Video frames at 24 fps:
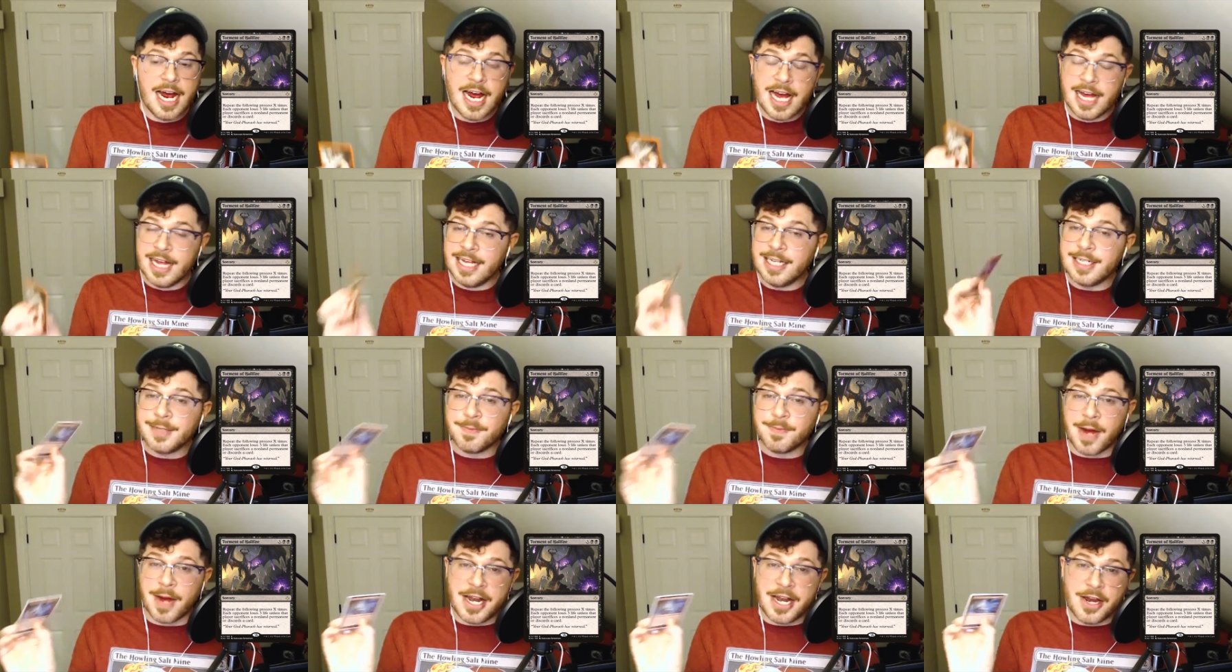This is
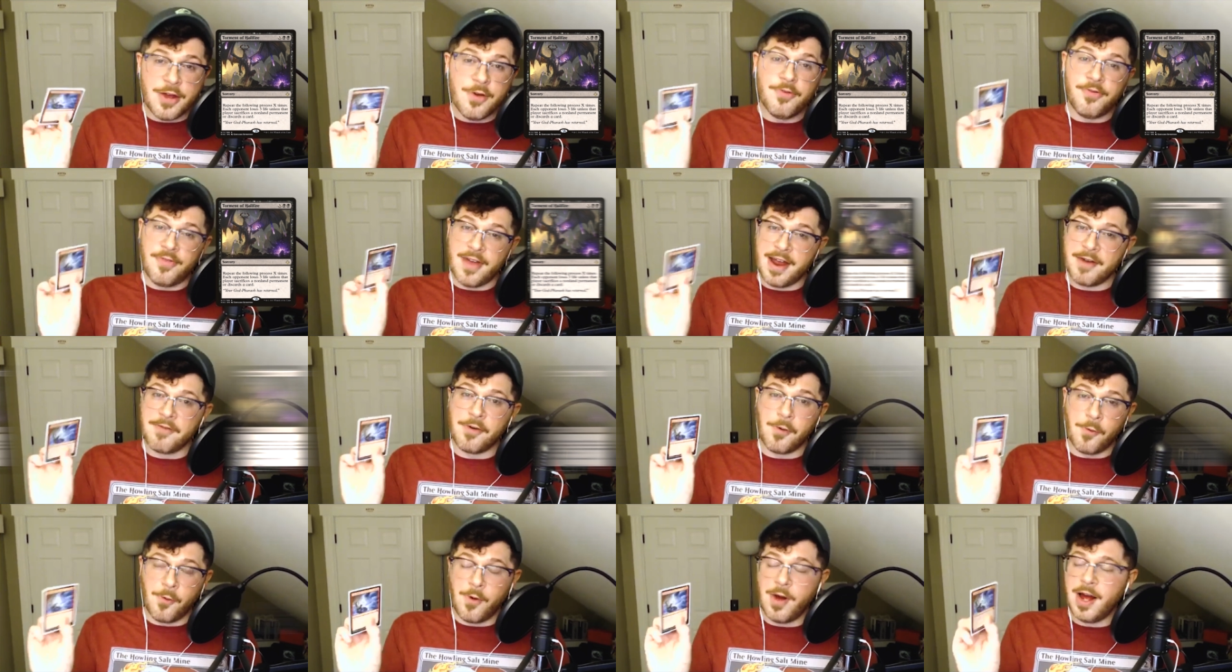my new
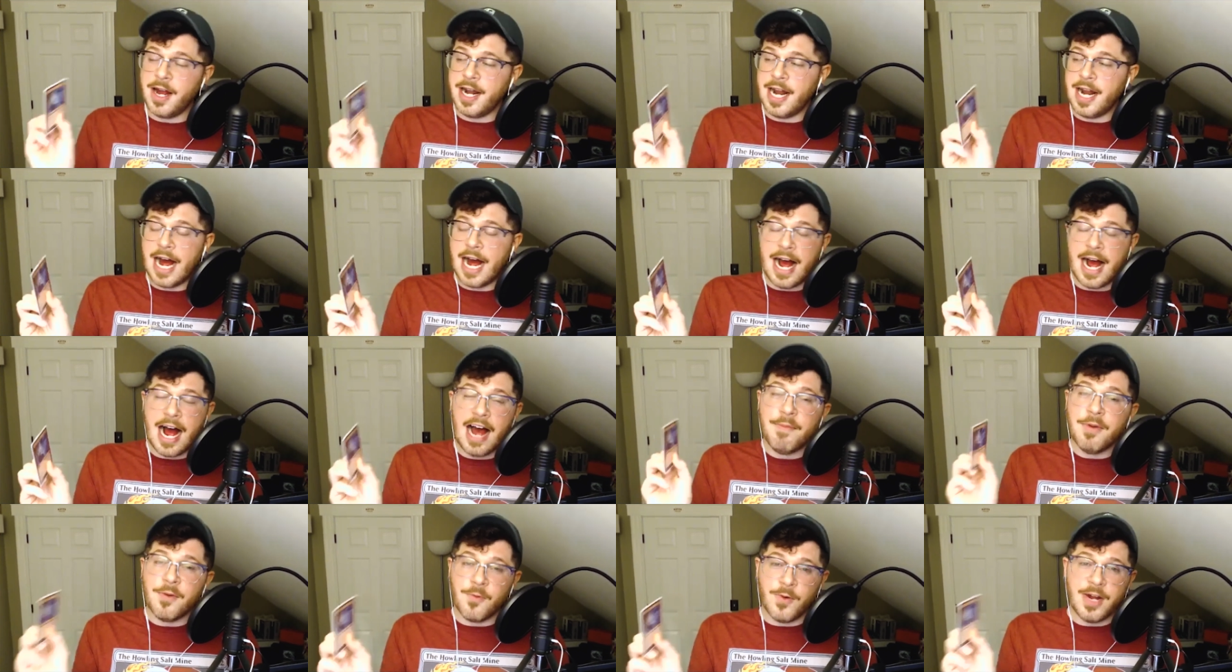favorite one.
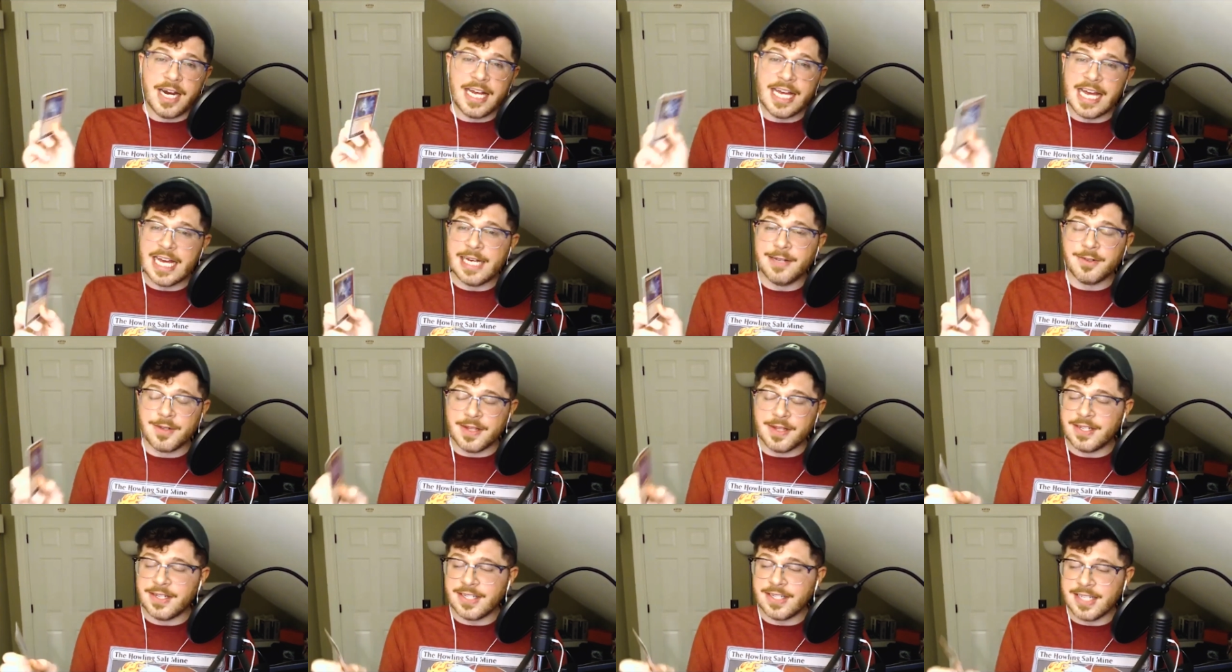I've been winning games
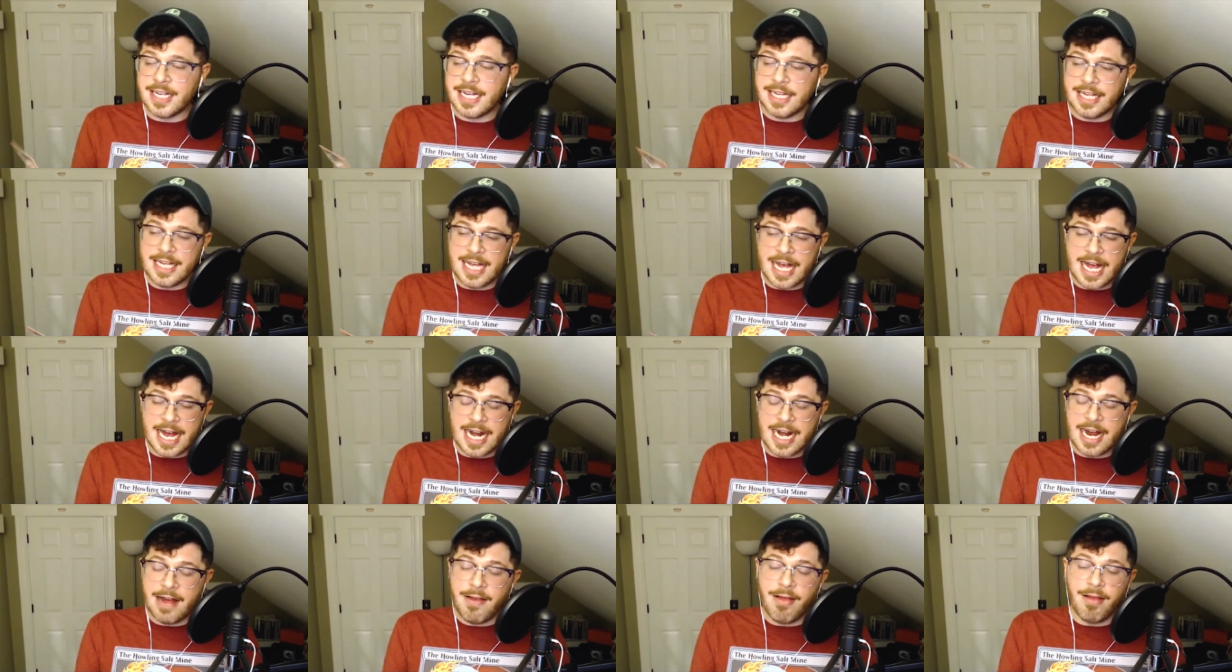with this lately,
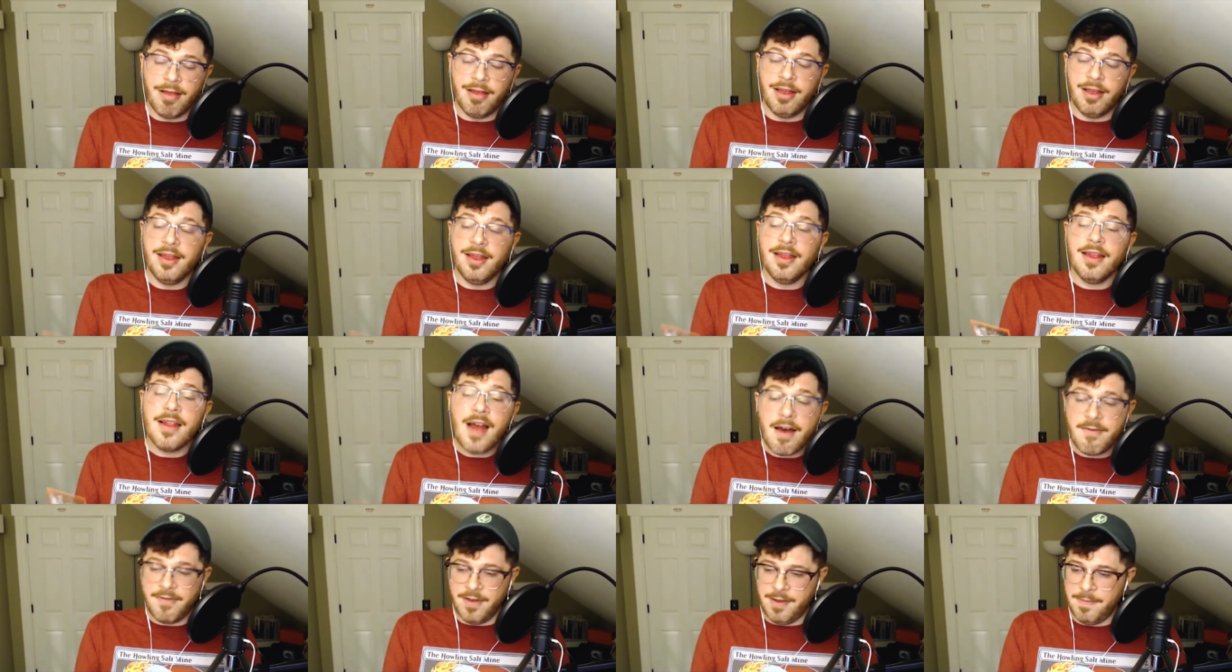and I
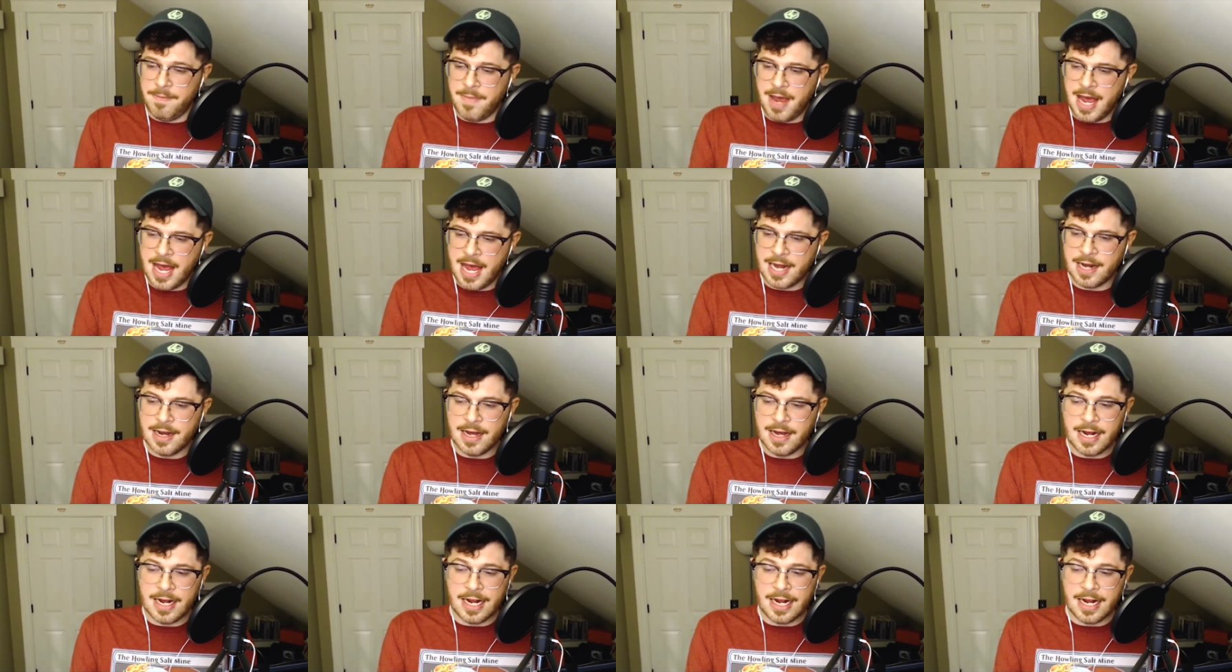love it, man.